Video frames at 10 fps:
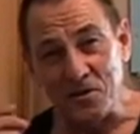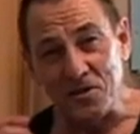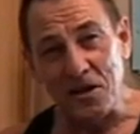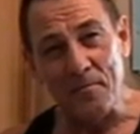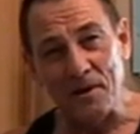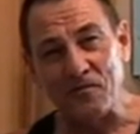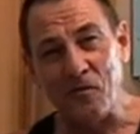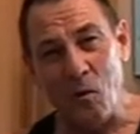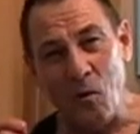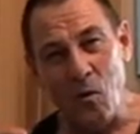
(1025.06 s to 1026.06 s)
you so much
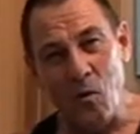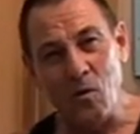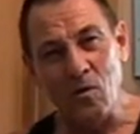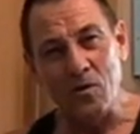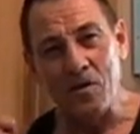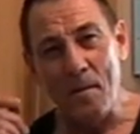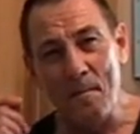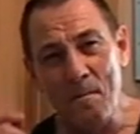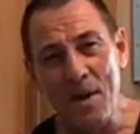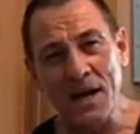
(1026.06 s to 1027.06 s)
for all the
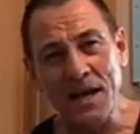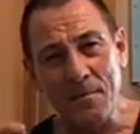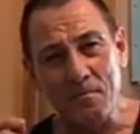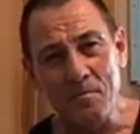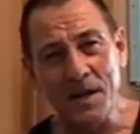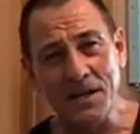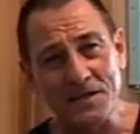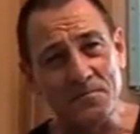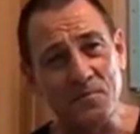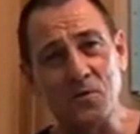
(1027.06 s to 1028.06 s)
many
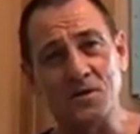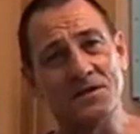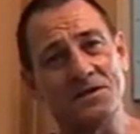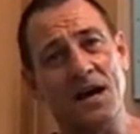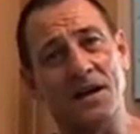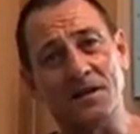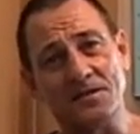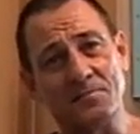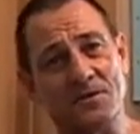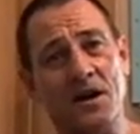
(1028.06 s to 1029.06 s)
supporters and the
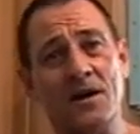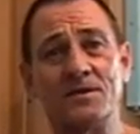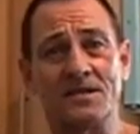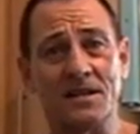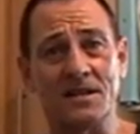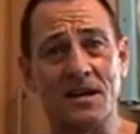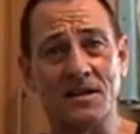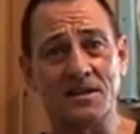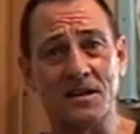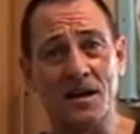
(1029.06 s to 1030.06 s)
subscribers
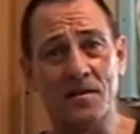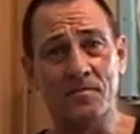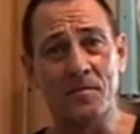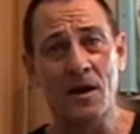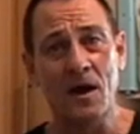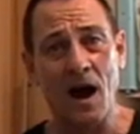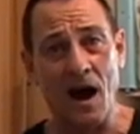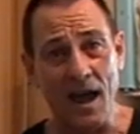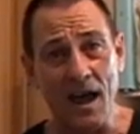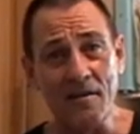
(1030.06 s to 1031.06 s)
that
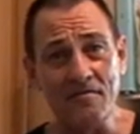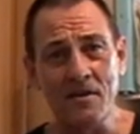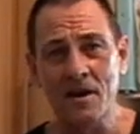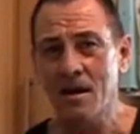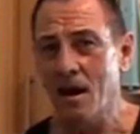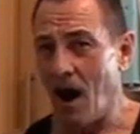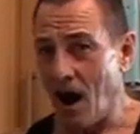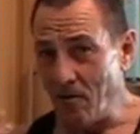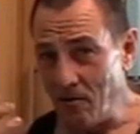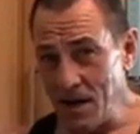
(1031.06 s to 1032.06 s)
I have.
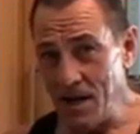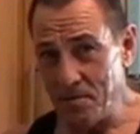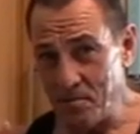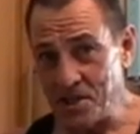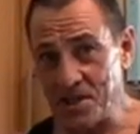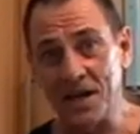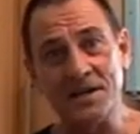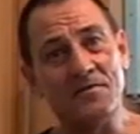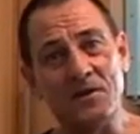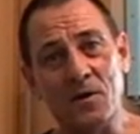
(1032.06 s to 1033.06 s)
I really
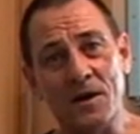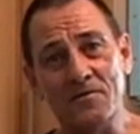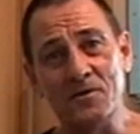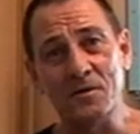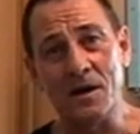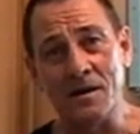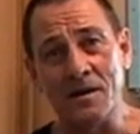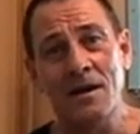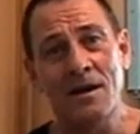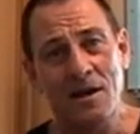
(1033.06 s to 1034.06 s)
appreciate every one of you,
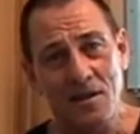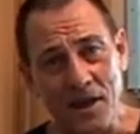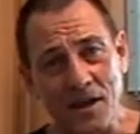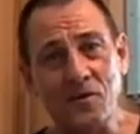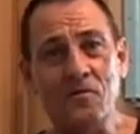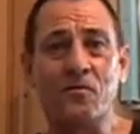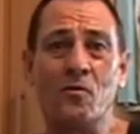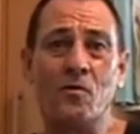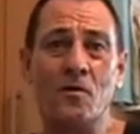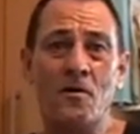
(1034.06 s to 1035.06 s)
and thank you
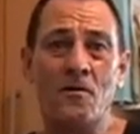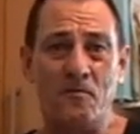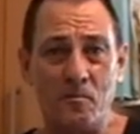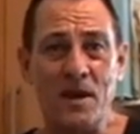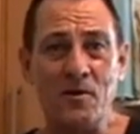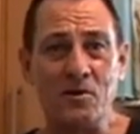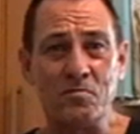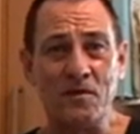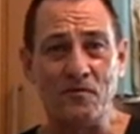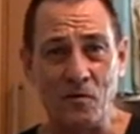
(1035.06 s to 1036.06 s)
for being
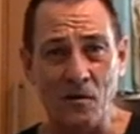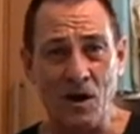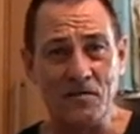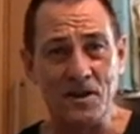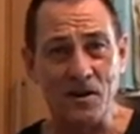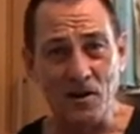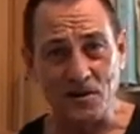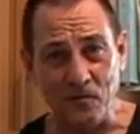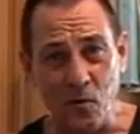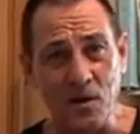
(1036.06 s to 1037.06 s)
with me for over the
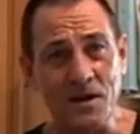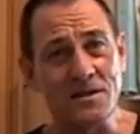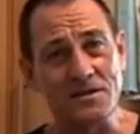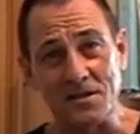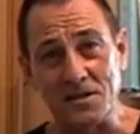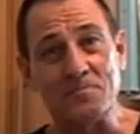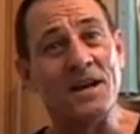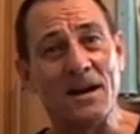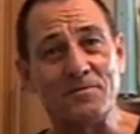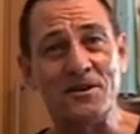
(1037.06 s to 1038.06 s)
last 4 years. This has
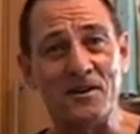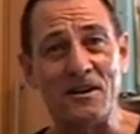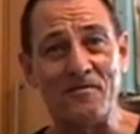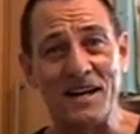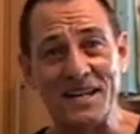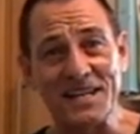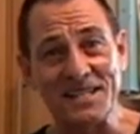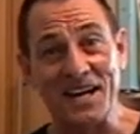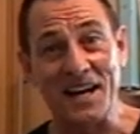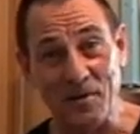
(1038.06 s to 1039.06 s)
been absolutely
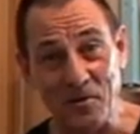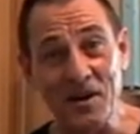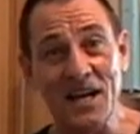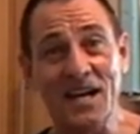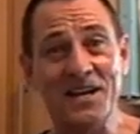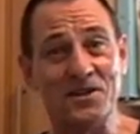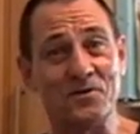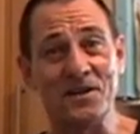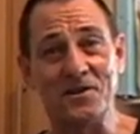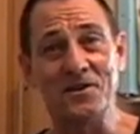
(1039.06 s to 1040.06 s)
fantastic, and I'm really
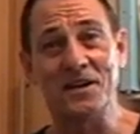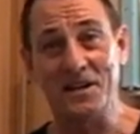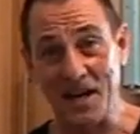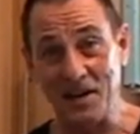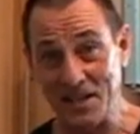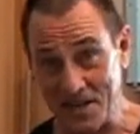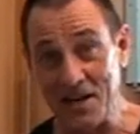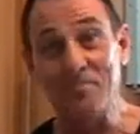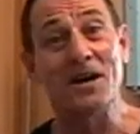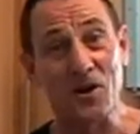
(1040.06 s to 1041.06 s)
enjoying doing it, and there's
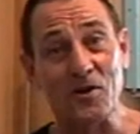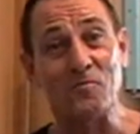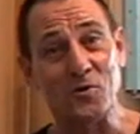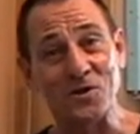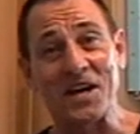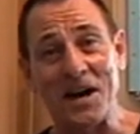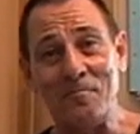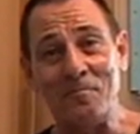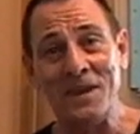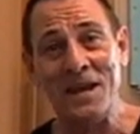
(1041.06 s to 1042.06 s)
going to be a lot more to
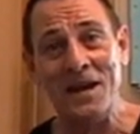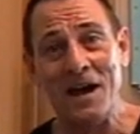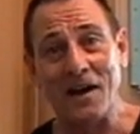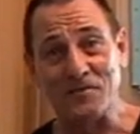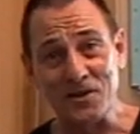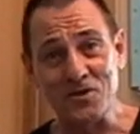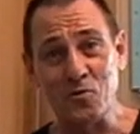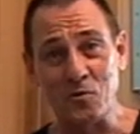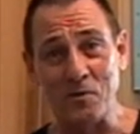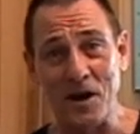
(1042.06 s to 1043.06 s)
come. I've just
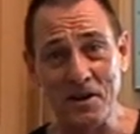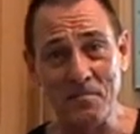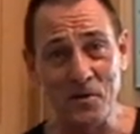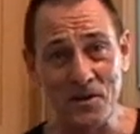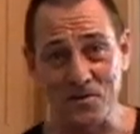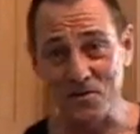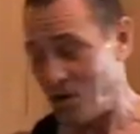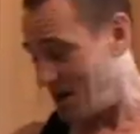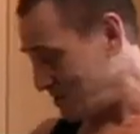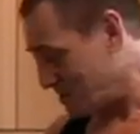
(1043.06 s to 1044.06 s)
scored brownie points because
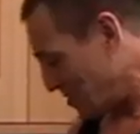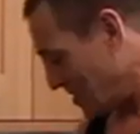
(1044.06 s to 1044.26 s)
while I was